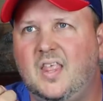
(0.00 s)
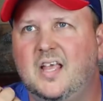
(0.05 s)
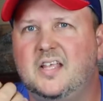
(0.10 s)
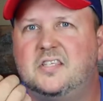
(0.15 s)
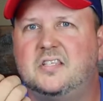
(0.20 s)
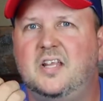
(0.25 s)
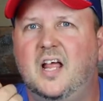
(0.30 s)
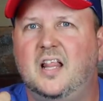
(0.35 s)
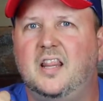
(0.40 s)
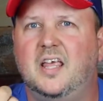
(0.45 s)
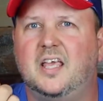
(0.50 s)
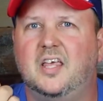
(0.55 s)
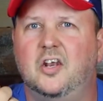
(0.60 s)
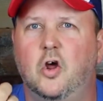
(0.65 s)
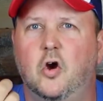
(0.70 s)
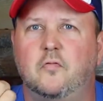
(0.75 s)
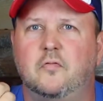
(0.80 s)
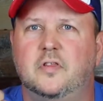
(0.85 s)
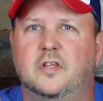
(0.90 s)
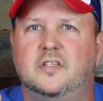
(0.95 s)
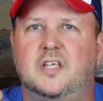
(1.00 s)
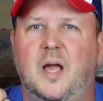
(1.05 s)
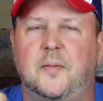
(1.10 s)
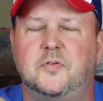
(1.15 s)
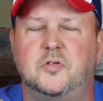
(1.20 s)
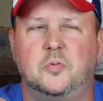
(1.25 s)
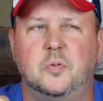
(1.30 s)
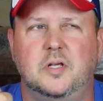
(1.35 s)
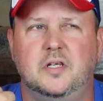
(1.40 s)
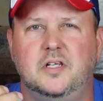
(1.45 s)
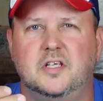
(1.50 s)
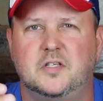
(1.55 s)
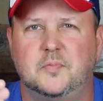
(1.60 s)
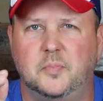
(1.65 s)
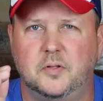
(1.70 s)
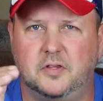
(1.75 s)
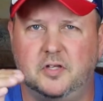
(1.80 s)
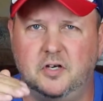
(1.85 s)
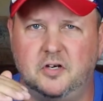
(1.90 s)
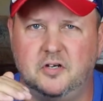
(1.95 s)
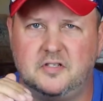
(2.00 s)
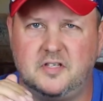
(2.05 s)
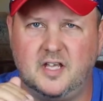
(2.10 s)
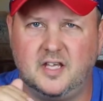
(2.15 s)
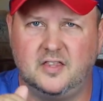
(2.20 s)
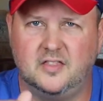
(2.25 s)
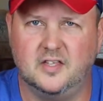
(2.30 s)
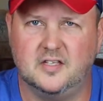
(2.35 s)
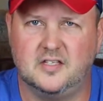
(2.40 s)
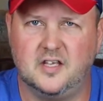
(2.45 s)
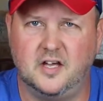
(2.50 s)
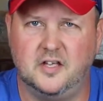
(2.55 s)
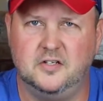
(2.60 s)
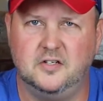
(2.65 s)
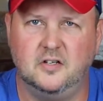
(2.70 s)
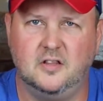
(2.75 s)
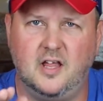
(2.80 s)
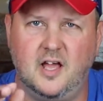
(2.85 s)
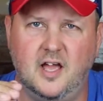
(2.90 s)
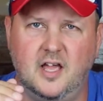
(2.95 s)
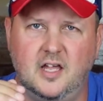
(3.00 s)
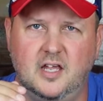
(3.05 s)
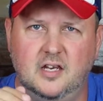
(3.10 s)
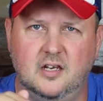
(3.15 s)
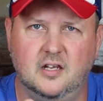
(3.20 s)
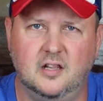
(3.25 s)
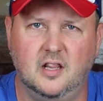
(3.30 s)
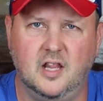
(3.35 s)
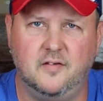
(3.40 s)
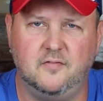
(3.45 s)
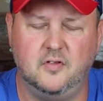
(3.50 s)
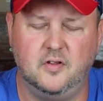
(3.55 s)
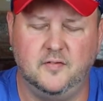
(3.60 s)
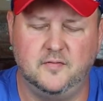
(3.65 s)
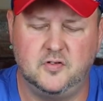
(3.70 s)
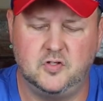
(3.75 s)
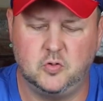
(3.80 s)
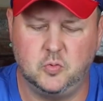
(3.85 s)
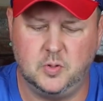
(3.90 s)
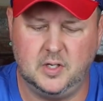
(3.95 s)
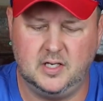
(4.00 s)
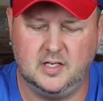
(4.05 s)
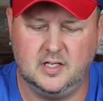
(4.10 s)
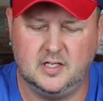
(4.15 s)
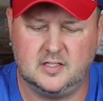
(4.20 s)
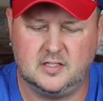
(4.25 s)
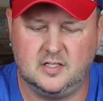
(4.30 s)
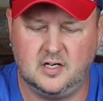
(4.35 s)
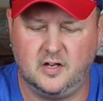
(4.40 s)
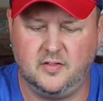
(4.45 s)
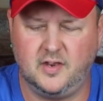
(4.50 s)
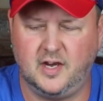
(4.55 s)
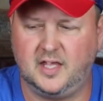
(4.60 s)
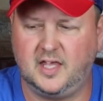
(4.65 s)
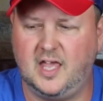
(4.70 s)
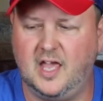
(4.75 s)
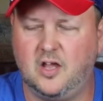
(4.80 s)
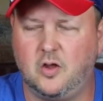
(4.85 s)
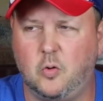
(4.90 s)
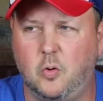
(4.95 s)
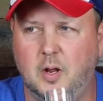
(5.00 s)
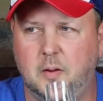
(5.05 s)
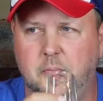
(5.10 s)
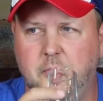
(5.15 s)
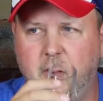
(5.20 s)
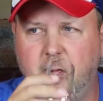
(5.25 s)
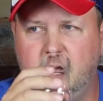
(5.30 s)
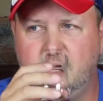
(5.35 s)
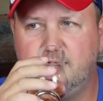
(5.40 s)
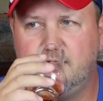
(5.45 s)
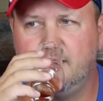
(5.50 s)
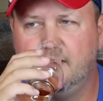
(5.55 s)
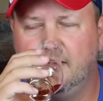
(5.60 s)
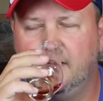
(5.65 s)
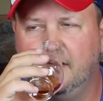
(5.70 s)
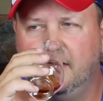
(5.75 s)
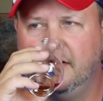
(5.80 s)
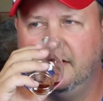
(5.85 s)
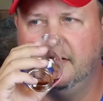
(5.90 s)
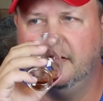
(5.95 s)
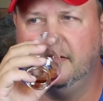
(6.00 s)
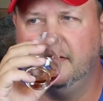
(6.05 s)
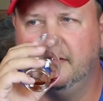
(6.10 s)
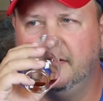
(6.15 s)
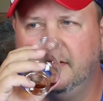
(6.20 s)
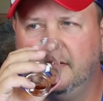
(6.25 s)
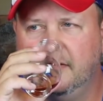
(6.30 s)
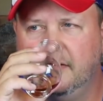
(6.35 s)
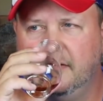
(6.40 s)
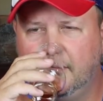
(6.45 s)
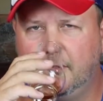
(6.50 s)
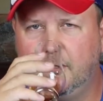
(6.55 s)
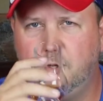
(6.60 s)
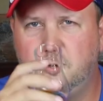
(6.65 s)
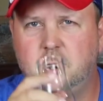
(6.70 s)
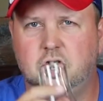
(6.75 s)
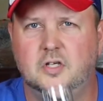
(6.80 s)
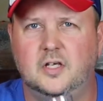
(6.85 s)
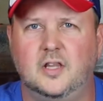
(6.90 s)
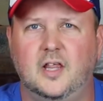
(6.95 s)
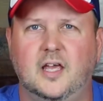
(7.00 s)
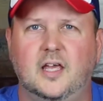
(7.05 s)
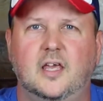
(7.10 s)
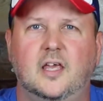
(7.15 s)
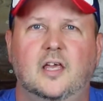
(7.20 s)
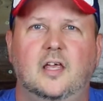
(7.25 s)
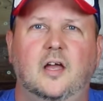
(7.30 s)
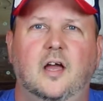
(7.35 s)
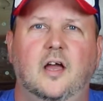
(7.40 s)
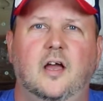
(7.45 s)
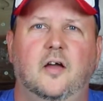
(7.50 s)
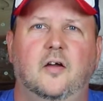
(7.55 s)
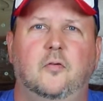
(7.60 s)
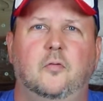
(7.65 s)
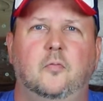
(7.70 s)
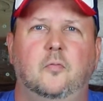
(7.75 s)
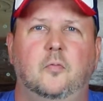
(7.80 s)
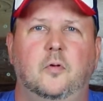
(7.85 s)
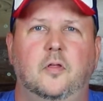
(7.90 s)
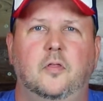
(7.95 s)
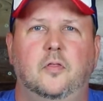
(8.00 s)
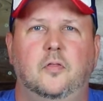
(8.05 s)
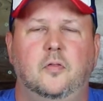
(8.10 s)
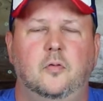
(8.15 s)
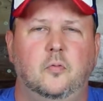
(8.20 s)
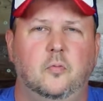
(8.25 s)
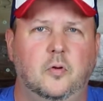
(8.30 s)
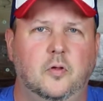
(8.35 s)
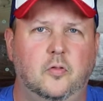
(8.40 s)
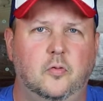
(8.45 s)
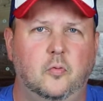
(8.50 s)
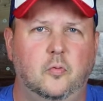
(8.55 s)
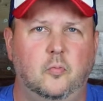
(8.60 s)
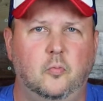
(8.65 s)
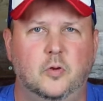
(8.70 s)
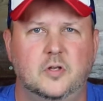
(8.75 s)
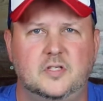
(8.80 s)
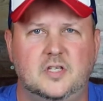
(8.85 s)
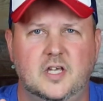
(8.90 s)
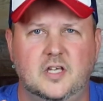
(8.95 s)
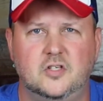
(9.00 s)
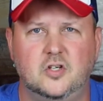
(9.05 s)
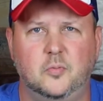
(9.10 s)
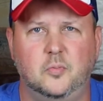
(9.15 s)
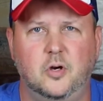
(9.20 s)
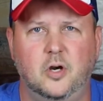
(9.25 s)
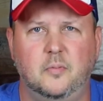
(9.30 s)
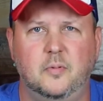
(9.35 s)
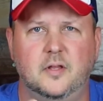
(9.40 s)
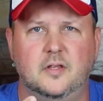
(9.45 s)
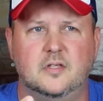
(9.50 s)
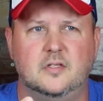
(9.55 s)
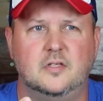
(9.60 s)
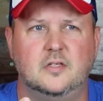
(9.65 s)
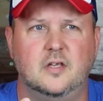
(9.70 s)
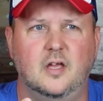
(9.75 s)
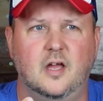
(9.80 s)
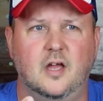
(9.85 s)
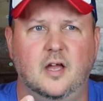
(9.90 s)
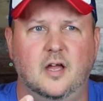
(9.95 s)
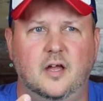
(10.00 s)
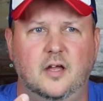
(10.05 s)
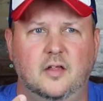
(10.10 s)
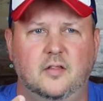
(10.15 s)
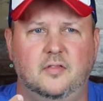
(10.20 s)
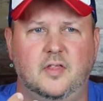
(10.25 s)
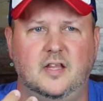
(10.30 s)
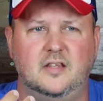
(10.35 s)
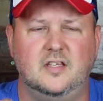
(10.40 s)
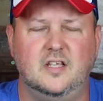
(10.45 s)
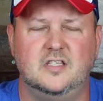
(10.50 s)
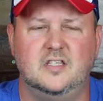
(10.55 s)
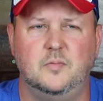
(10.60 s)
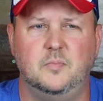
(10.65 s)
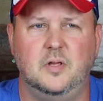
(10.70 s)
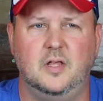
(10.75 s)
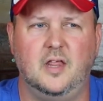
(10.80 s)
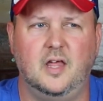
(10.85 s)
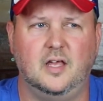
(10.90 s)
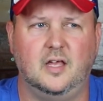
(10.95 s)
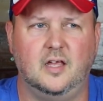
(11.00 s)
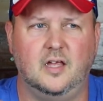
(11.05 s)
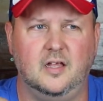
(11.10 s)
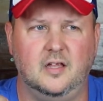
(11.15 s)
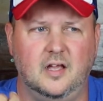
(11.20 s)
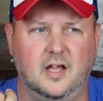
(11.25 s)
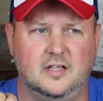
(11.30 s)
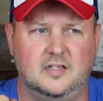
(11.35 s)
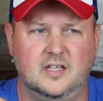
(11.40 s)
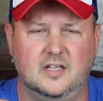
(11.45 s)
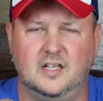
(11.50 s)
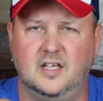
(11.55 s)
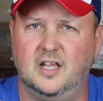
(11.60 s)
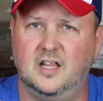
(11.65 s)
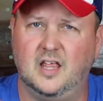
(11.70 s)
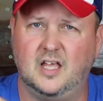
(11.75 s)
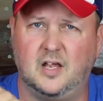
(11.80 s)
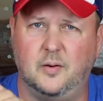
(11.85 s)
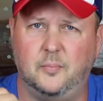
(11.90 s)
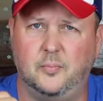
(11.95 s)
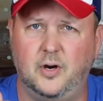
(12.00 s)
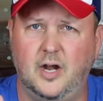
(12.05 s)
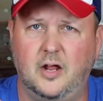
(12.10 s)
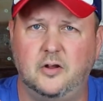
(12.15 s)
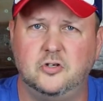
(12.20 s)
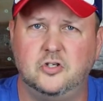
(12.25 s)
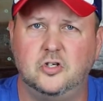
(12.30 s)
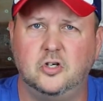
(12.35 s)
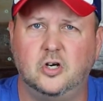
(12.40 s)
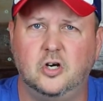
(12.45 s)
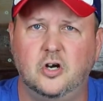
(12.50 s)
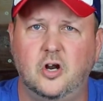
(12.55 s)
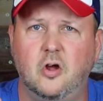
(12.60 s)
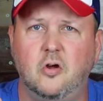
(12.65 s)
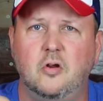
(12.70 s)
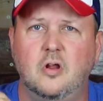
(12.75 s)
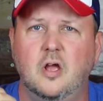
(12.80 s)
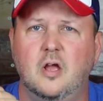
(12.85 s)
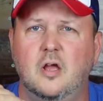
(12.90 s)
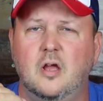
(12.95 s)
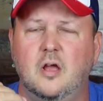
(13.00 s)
It's not like an over-the-top sweetness, but there's like this underlying level of sweetness there that I can't quite place. Usually, like with whiskeys or bourbons, that tends to be like, I tend to get like a brown sugar note